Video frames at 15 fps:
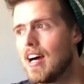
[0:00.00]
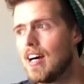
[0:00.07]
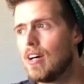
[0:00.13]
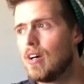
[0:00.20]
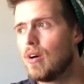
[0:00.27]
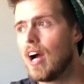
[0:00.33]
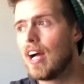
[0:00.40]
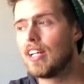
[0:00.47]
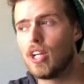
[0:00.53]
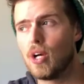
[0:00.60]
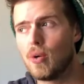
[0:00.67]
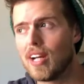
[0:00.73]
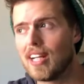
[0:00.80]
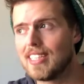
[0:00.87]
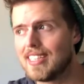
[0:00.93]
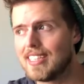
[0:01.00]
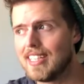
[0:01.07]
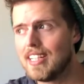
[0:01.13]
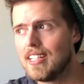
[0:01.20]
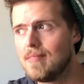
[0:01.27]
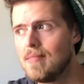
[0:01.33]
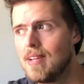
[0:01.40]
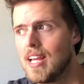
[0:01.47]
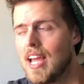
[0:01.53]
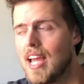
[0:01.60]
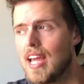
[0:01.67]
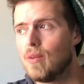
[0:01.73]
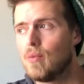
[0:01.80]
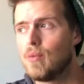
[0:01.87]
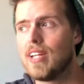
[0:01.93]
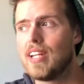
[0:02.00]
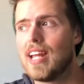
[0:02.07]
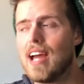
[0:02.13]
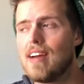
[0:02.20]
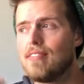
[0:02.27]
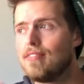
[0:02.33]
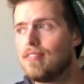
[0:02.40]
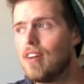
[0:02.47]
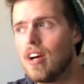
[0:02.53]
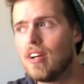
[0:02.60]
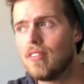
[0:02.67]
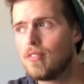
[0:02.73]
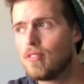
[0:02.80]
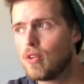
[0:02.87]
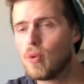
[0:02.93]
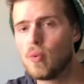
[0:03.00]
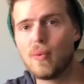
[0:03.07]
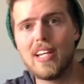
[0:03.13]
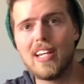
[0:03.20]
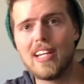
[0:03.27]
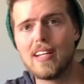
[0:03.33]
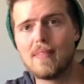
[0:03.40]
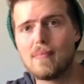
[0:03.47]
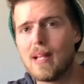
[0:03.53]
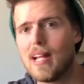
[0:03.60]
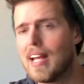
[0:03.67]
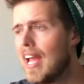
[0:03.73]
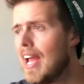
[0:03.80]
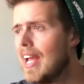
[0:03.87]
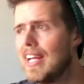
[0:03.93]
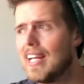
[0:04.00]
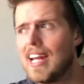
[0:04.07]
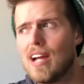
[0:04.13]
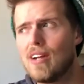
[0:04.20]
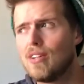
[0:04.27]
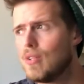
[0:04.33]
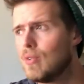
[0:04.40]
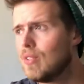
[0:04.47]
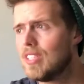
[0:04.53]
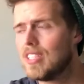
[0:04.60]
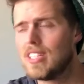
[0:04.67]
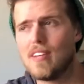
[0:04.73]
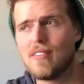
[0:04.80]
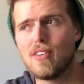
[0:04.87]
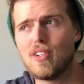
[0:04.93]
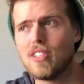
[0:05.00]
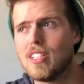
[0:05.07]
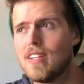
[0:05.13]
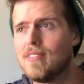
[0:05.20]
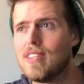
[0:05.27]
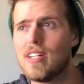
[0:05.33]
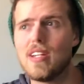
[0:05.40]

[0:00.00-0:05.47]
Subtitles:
I'd go and I'd see him, and we'd have fun for a week, hanging out, doing stuff and all stuff.